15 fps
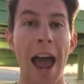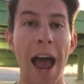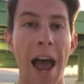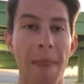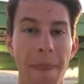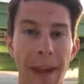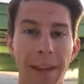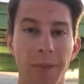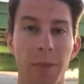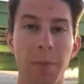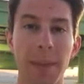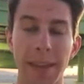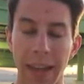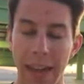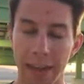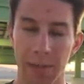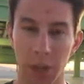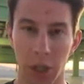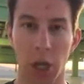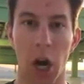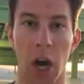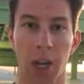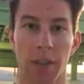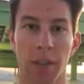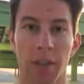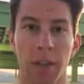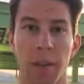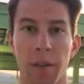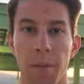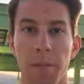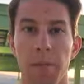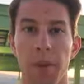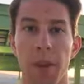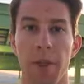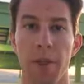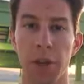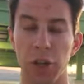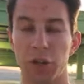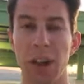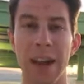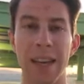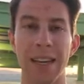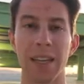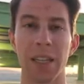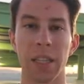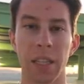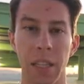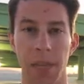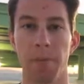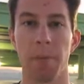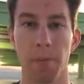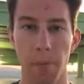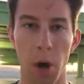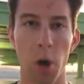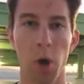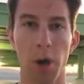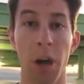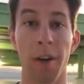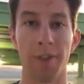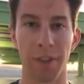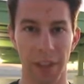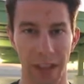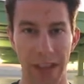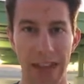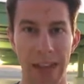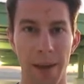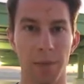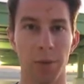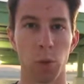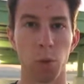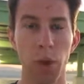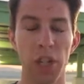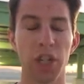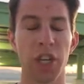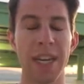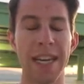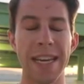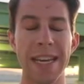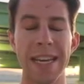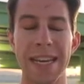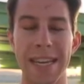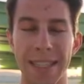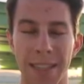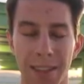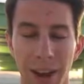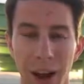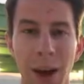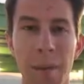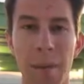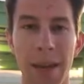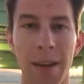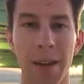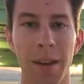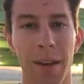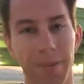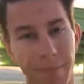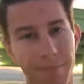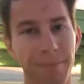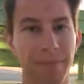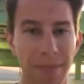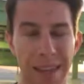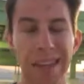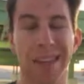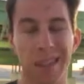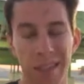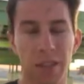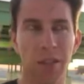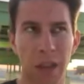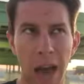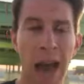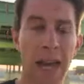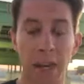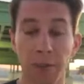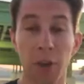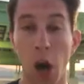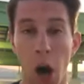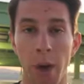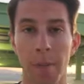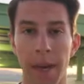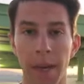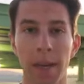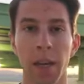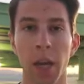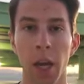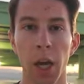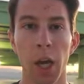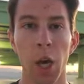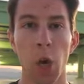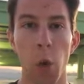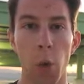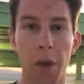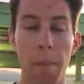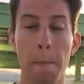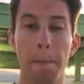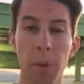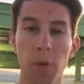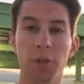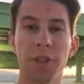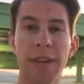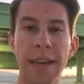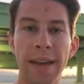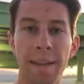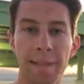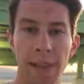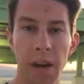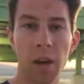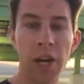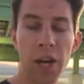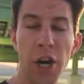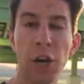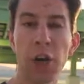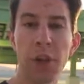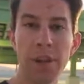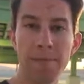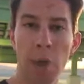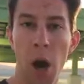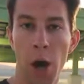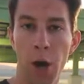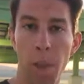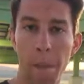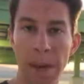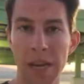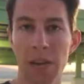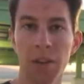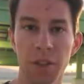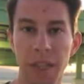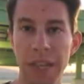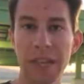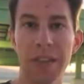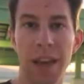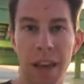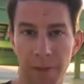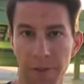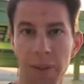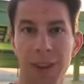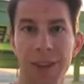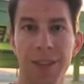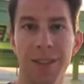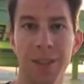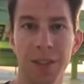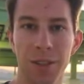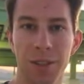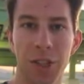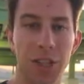and that's when we came across the dreaded limp mode of the cams, which is common, kind of common, when boosting very early model BRZs, FRSs,